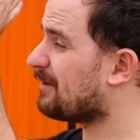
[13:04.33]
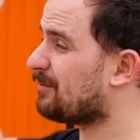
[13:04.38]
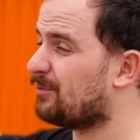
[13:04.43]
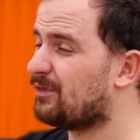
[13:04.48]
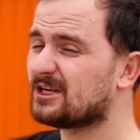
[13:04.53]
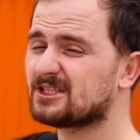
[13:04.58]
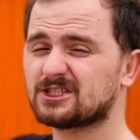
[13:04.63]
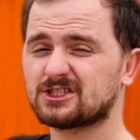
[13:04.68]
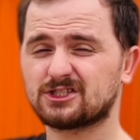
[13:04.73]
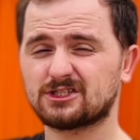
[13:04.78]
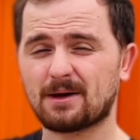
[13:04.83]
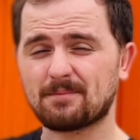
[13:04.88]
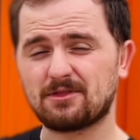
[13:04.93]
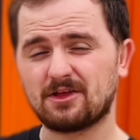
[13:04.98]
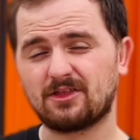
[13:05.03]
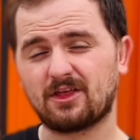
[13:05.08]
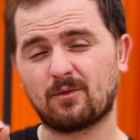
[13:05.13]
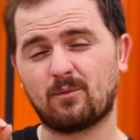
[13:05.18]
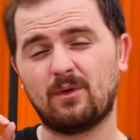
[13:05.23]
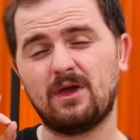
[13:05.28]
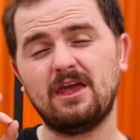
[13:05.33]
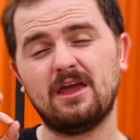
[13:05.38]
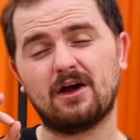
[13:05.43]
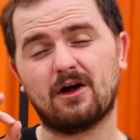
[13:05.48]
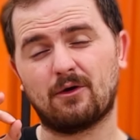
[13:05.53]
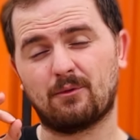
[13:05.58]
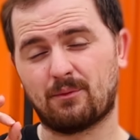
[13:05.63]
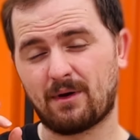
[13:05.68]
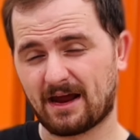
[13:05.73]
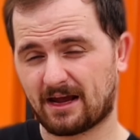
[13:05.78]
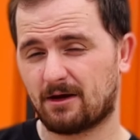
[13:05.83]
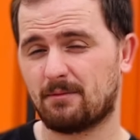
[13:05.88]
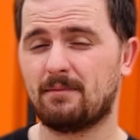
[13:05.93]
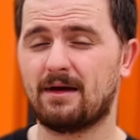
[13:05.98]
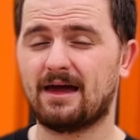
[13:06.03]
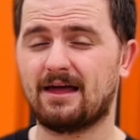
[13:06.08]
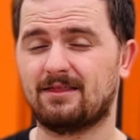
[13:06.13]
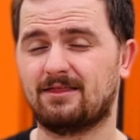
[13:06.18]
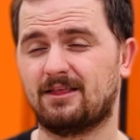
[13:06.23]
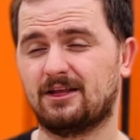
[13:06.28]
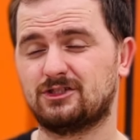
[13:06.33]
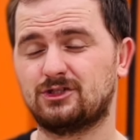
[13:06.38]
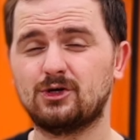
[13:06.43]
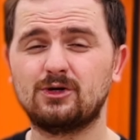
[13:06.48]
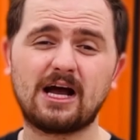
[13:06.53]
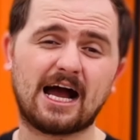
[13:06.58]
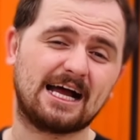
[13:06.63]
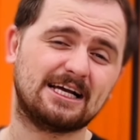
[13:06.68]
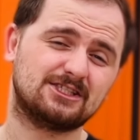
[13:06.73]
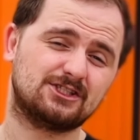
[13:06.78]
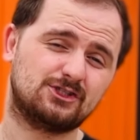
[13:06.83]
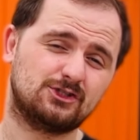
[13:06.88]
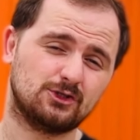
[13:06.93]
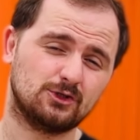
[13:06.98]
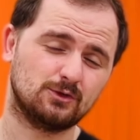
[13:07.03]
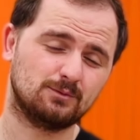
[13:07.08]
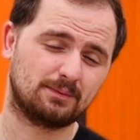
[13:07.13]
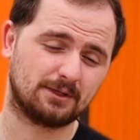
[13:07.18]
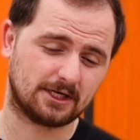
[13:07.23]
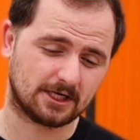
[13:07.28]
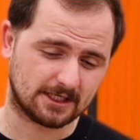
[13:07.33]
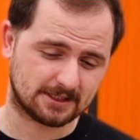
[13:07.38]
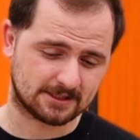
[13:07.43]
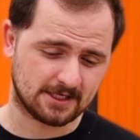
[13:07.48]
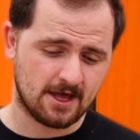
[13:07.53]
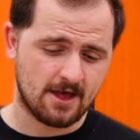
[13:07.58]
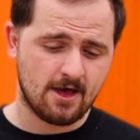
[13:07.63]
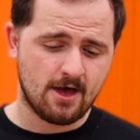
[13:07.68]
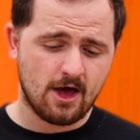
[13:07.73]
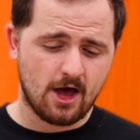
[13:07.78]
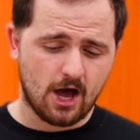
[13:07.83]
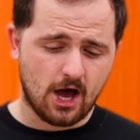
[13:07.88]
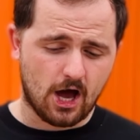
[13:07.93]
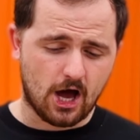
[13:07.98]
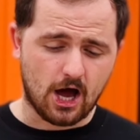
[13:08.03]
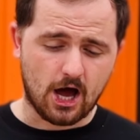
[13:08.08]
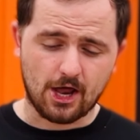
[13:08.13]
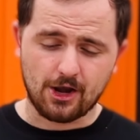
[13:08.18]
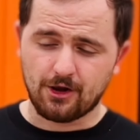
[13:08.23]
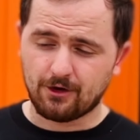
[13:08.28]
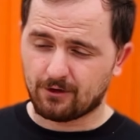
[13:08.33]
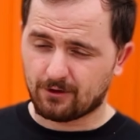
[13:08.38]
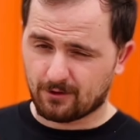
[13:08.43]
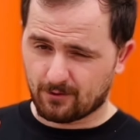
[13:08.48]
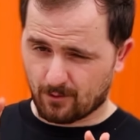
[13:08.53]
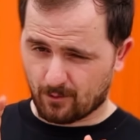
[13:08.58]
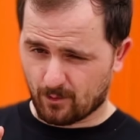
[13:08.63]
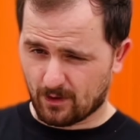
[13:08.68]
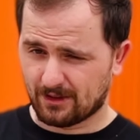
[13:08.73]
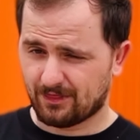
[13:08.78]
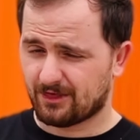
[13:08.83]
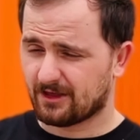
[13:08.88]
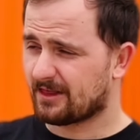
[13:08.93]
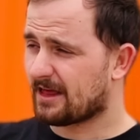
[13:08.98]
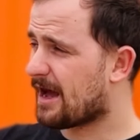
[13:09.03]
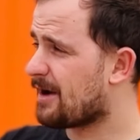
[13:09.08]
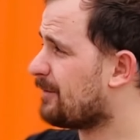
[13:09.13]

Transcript: and this is something that we recommend that you guys do because uh, one thing that I